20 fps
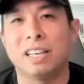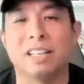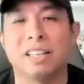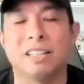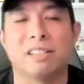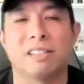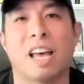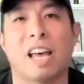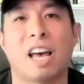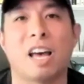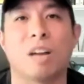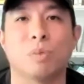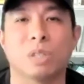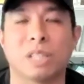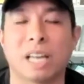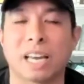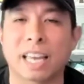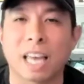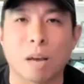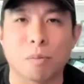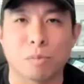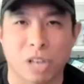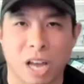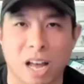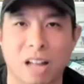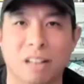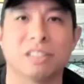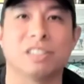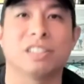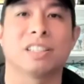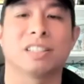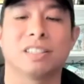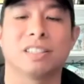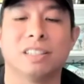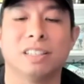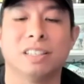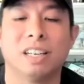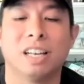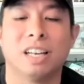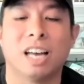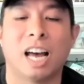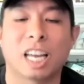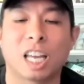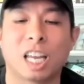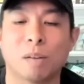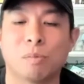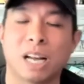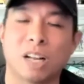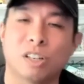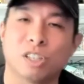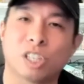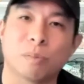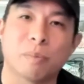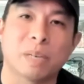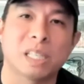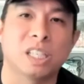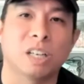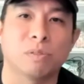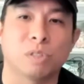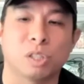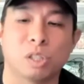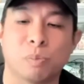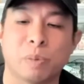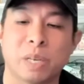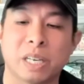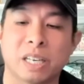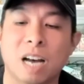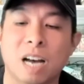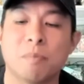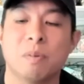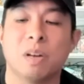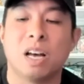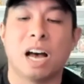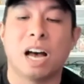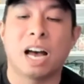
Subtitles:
instead was I kept challenging. I kept challenging myself to speak up.